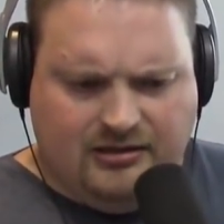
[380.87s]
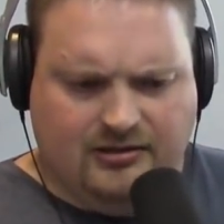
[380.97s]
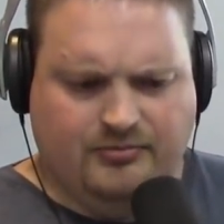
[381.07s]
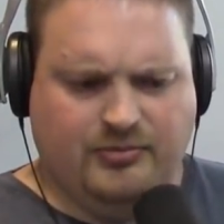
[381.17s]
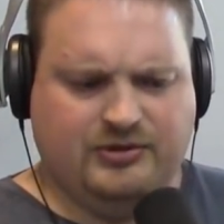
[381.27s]

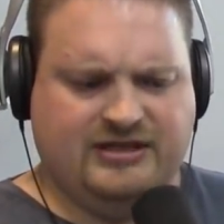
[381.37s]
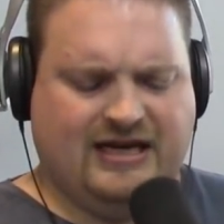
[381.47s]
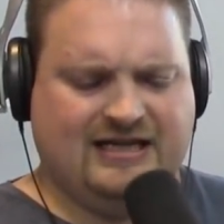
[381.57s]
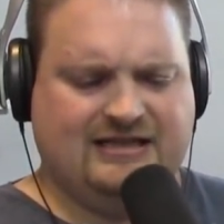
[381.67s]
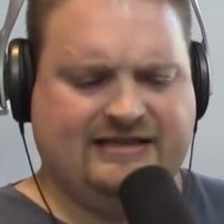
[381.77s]

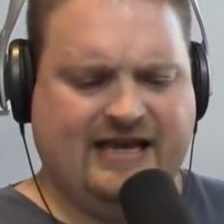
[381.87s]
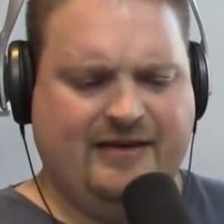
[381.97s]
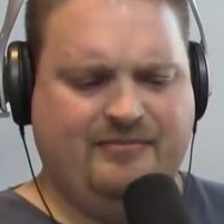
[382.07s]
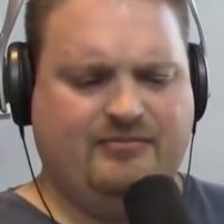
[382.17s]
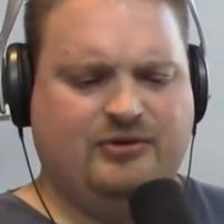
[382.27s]

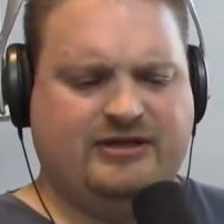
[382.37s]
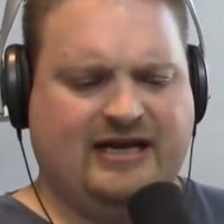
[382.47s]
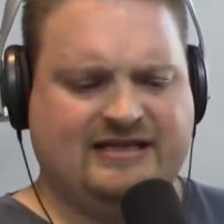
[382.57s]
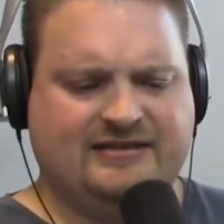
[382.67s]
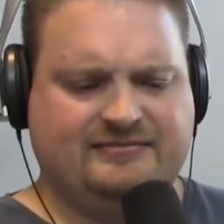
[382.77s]

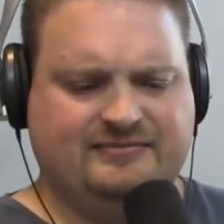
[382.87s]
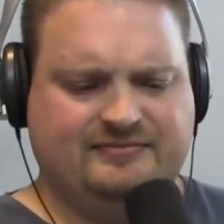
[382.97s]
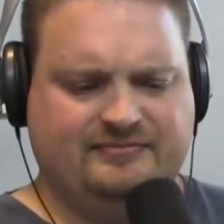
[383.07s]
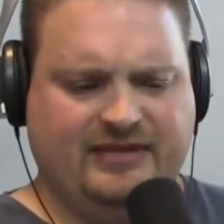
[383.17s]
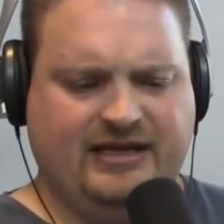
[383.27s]
Motasem,
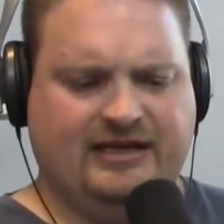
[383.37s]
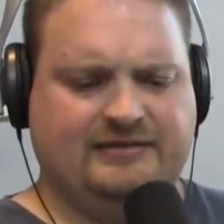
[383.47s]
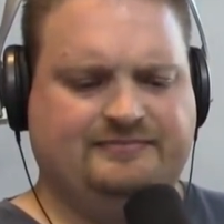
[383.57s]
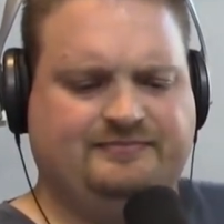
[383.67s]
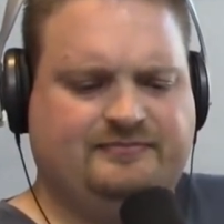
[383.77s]

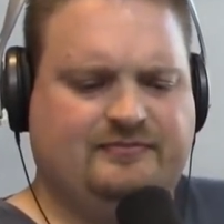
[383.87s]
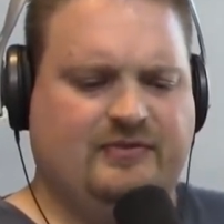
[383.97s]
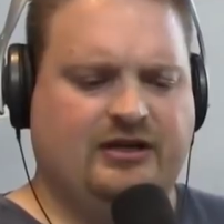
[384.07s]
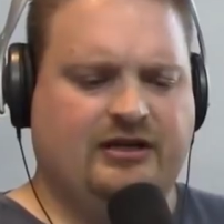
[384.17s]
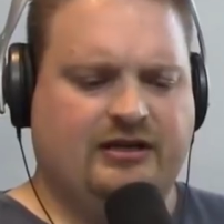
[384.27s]
man,
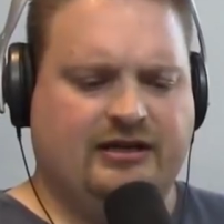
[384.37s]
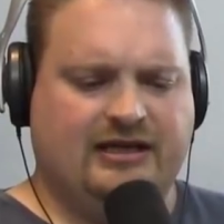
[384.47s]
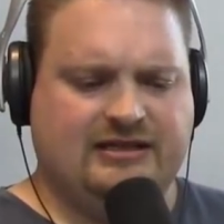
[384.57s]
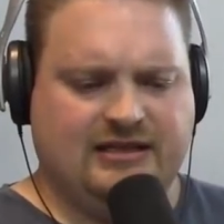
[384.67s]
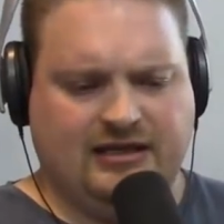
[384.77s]

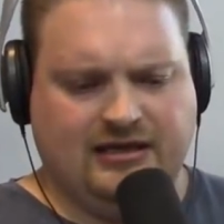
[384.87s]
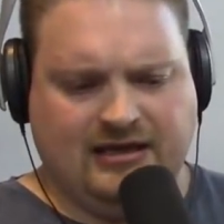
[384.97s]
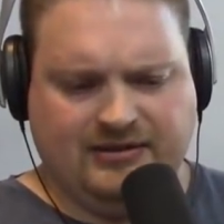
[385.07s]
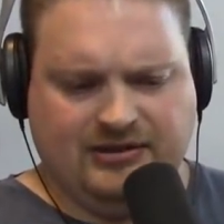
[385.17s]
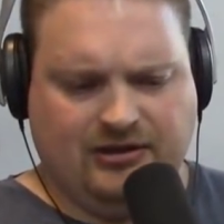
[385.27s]
that's
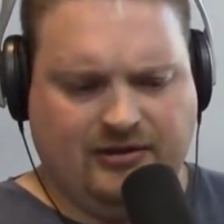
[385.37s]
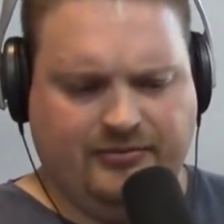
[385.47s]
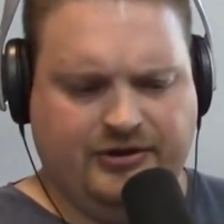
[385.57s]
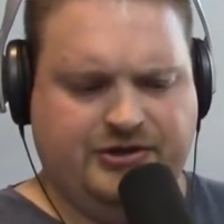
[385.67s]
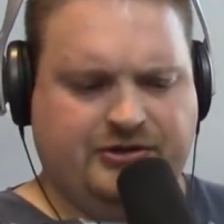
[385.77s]
I know I'm
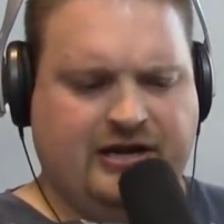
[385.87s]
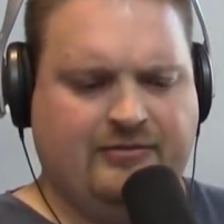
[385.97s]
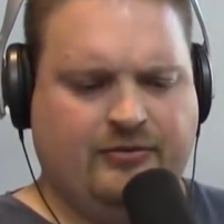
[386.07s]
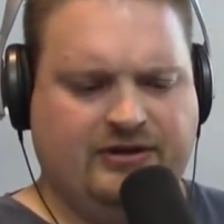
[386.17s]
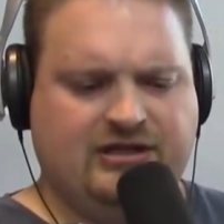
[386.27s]
butchering your name,
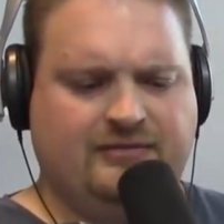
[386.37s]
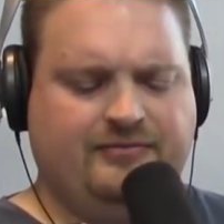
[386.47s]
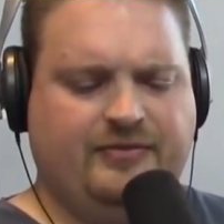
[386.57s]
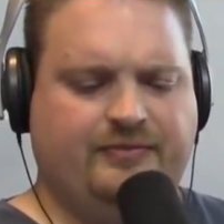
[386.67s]
but what's up?